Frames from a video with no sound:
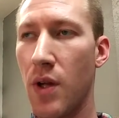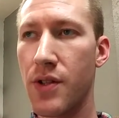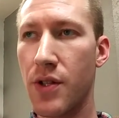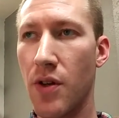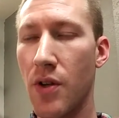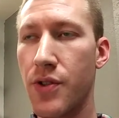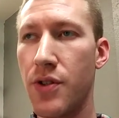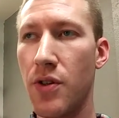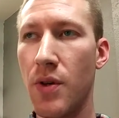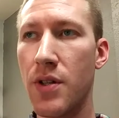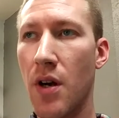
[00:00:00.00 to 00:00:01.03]
well as adults
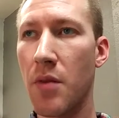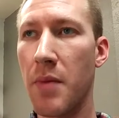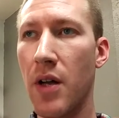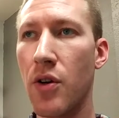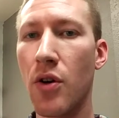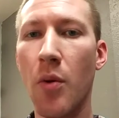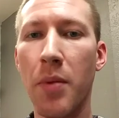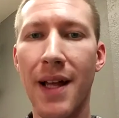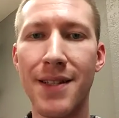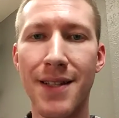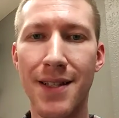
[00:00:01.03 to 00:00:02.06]
too, we talk about
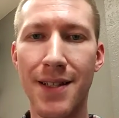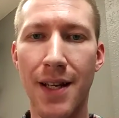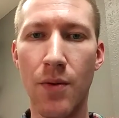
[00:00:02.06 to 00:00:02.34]
neuroplasticity,